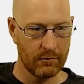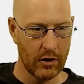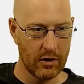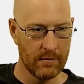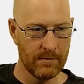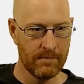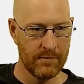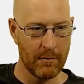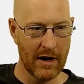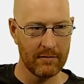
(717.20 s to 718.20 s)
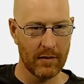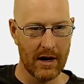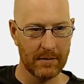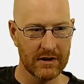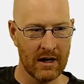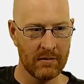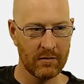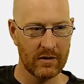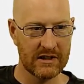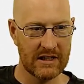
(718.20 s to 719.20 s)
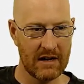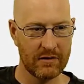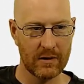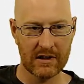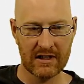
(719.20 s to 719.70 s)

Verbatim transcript: Boom, the button pops up. We save to